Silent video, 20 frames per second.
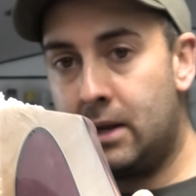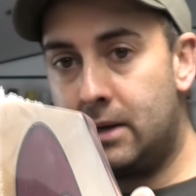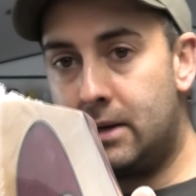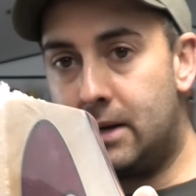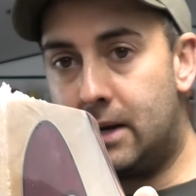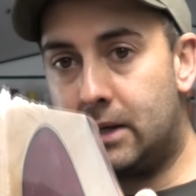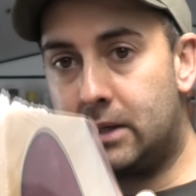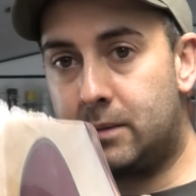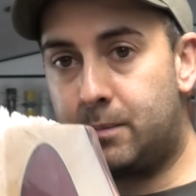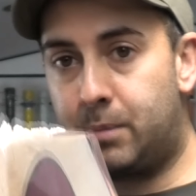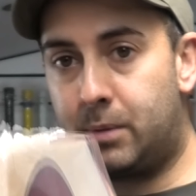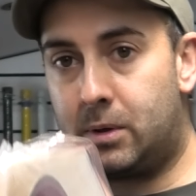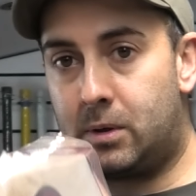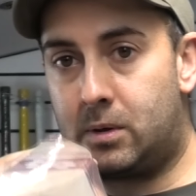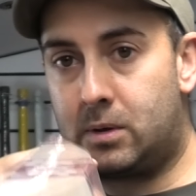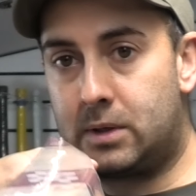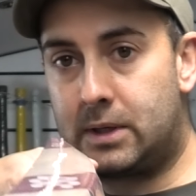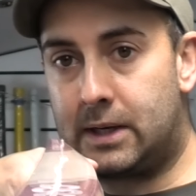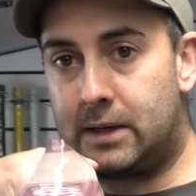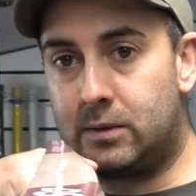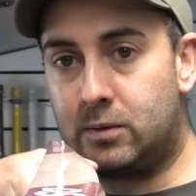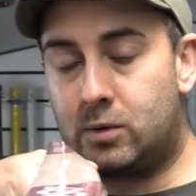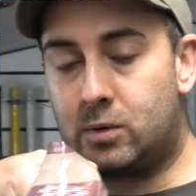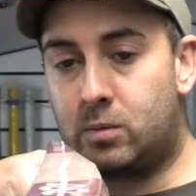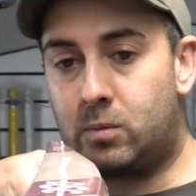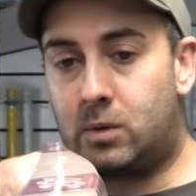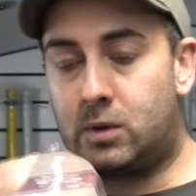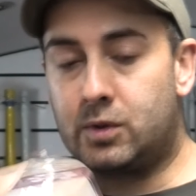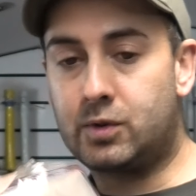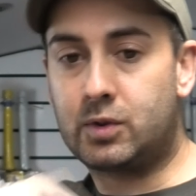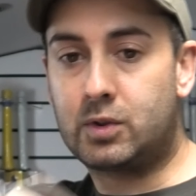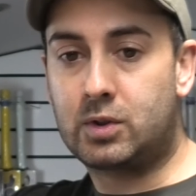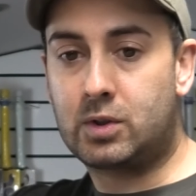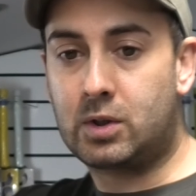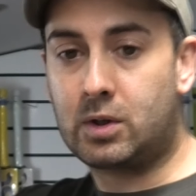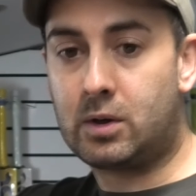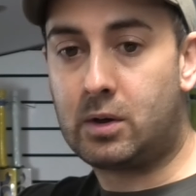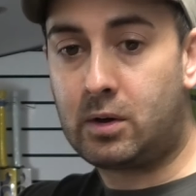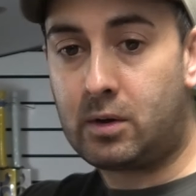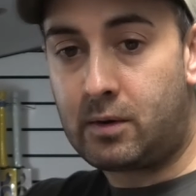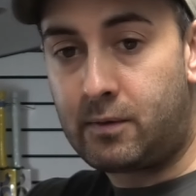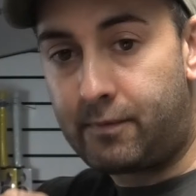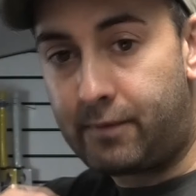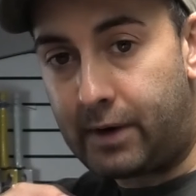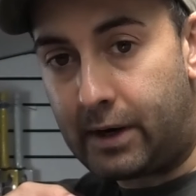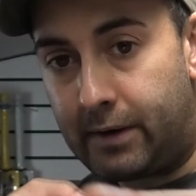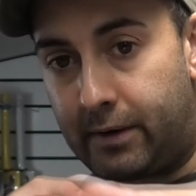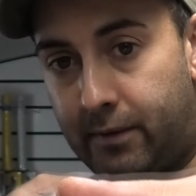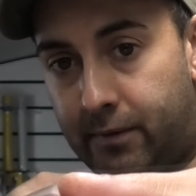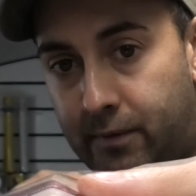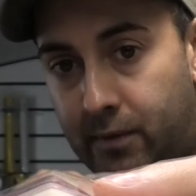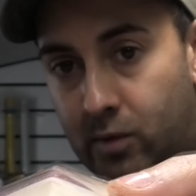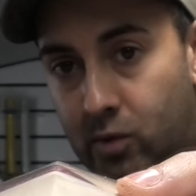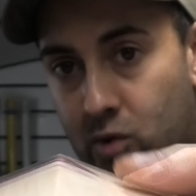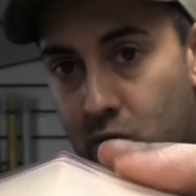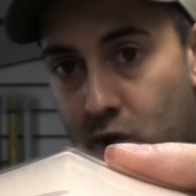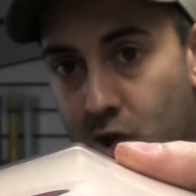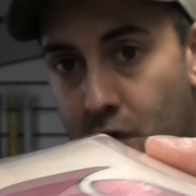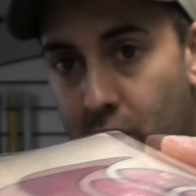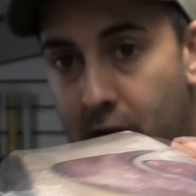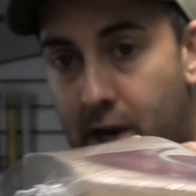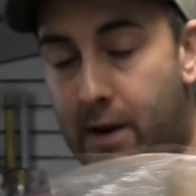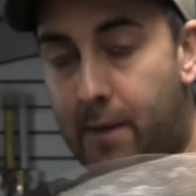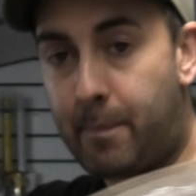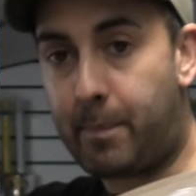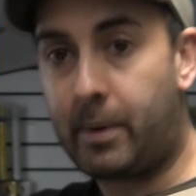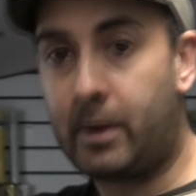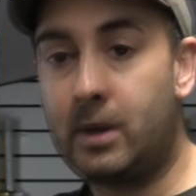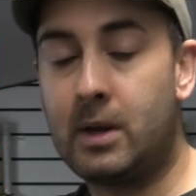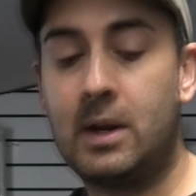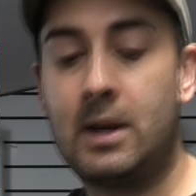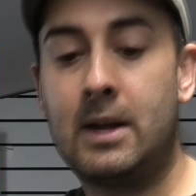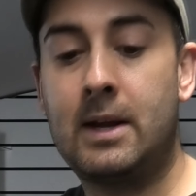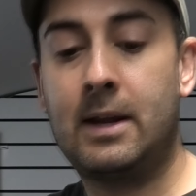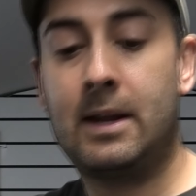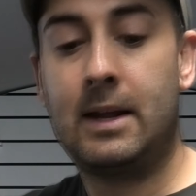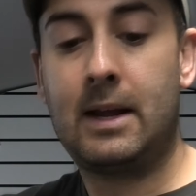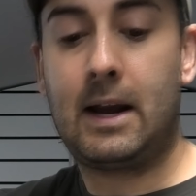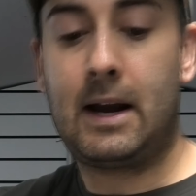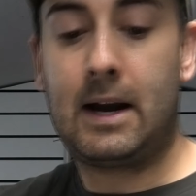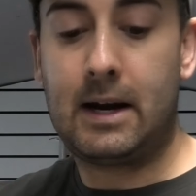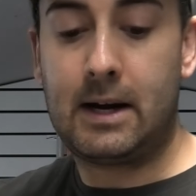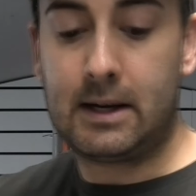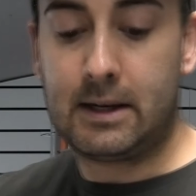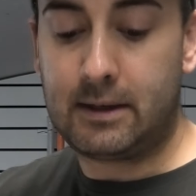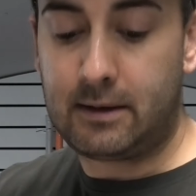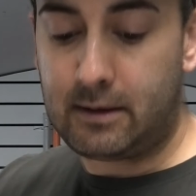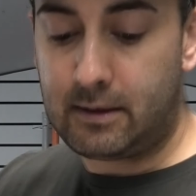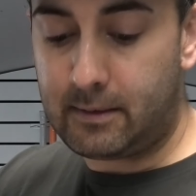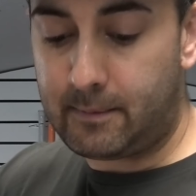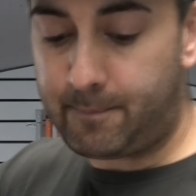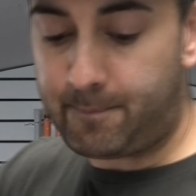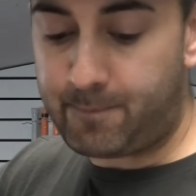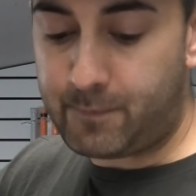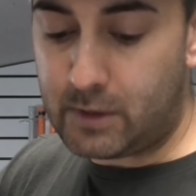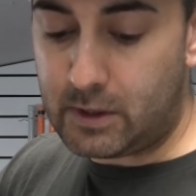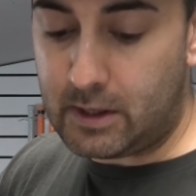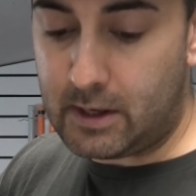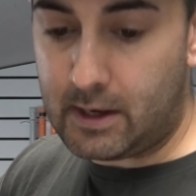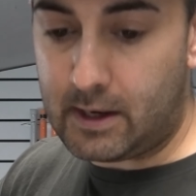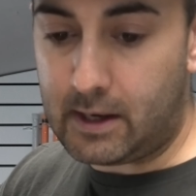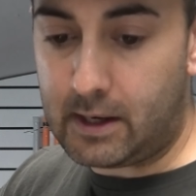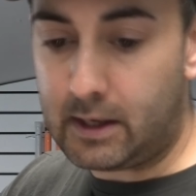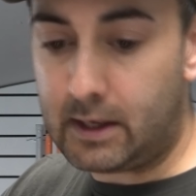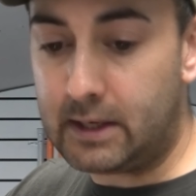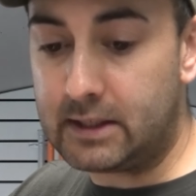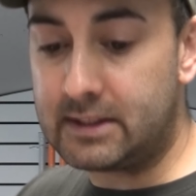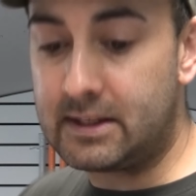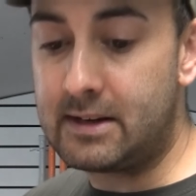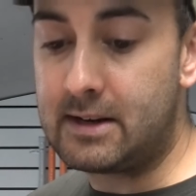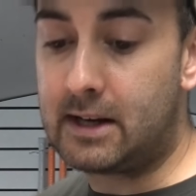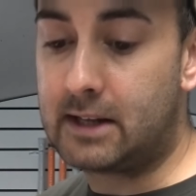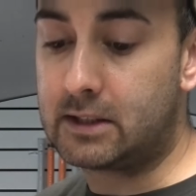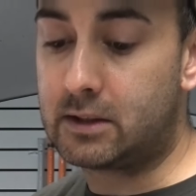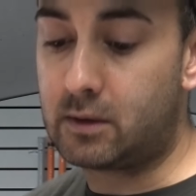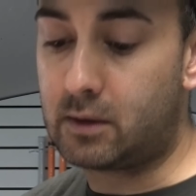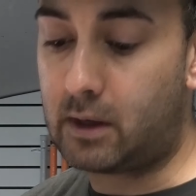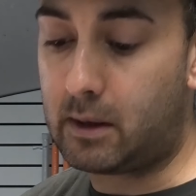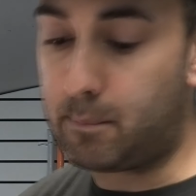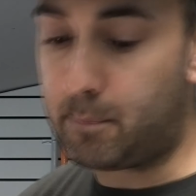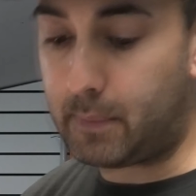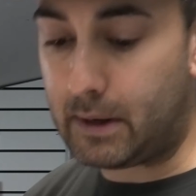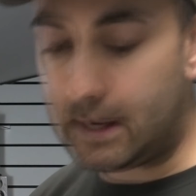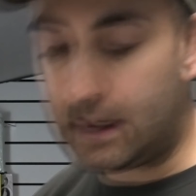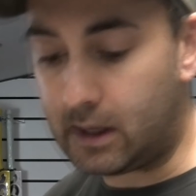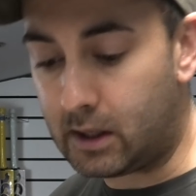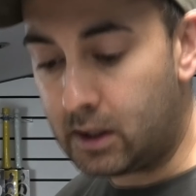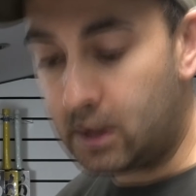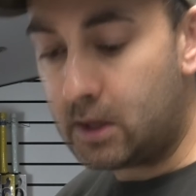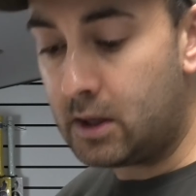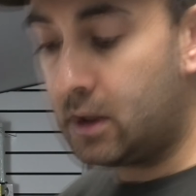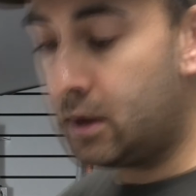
nice boat down towards the toe very full shape and yeah it's a nice looking bat